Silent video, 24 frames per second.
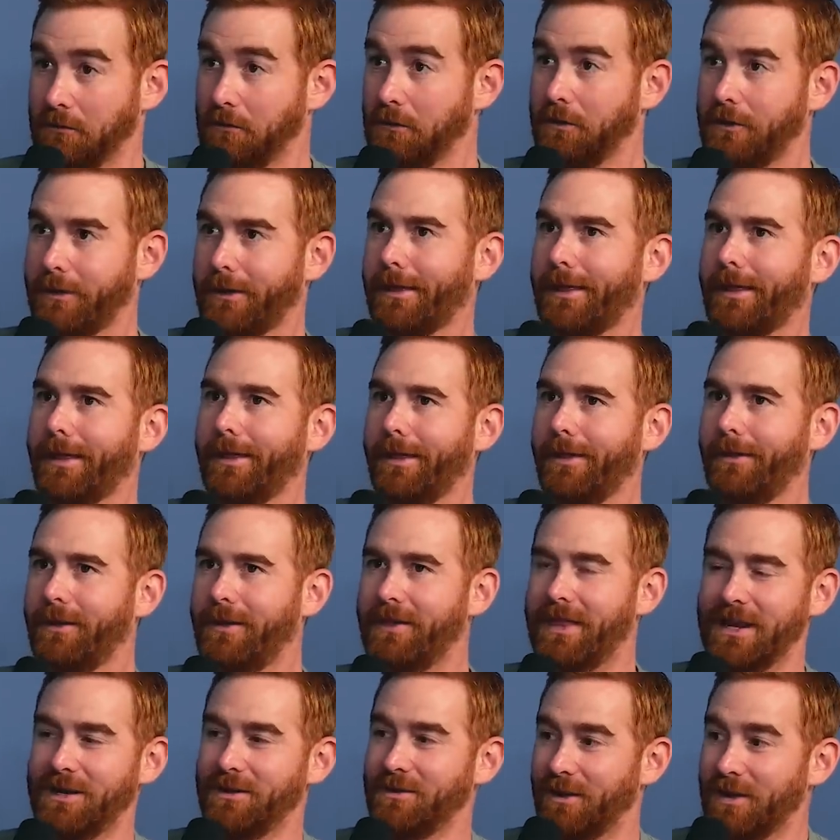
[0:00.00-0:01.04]
whoa,
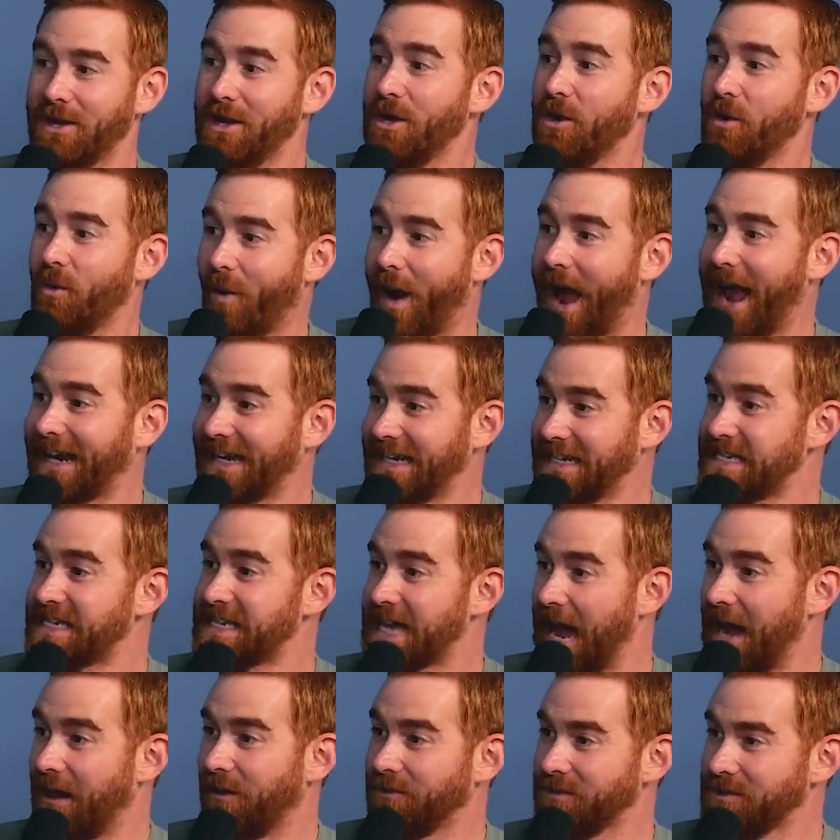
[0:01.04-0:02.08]
and they do like wacky
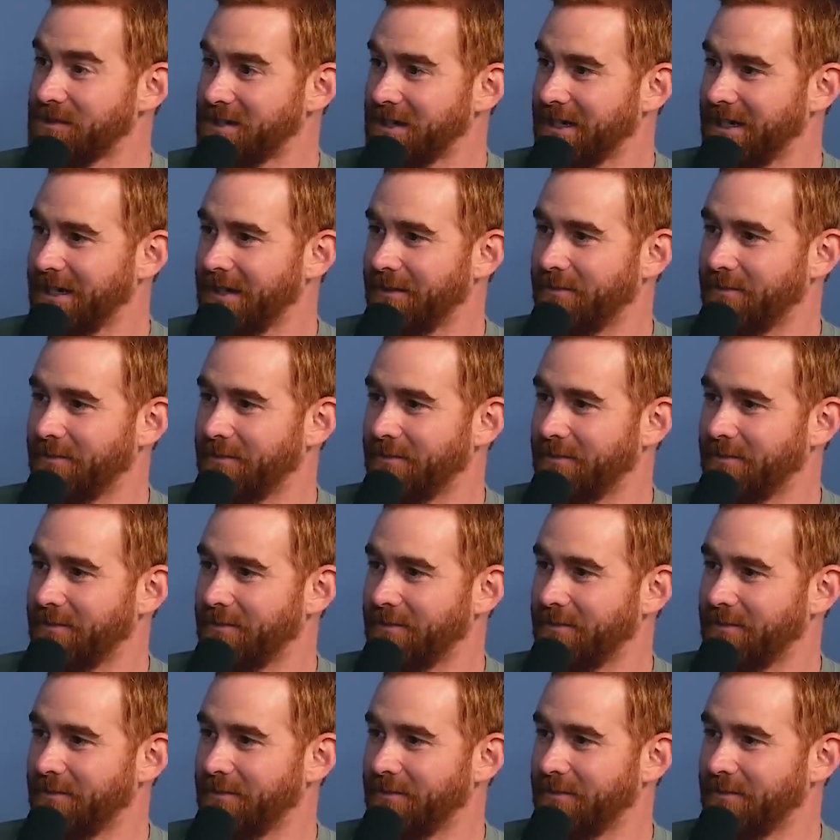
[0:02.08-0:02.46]
sounds,